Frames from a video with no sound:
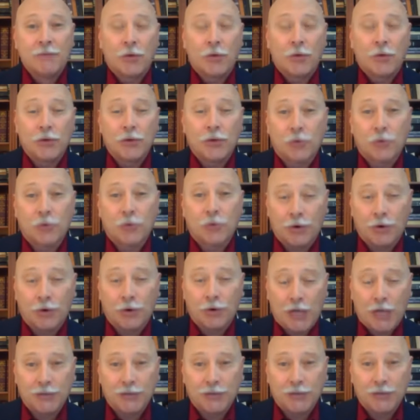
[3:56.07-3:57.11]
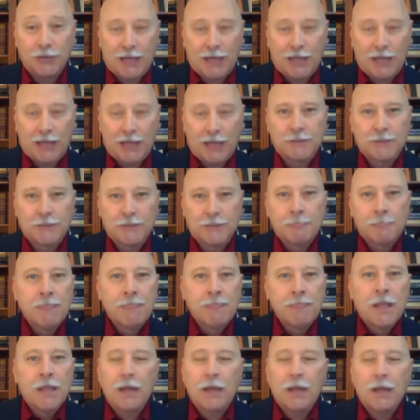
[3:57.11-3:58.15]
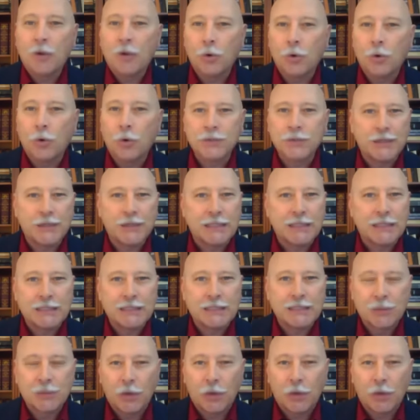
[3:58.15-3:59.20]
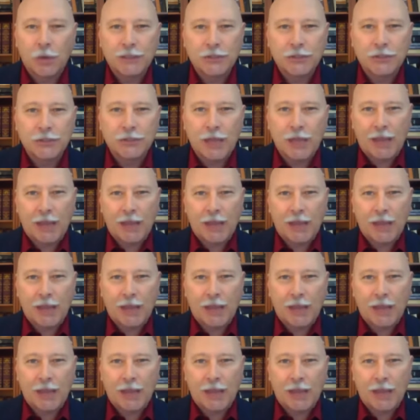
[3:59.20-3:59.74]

for those critical contracts. And of course, this is going to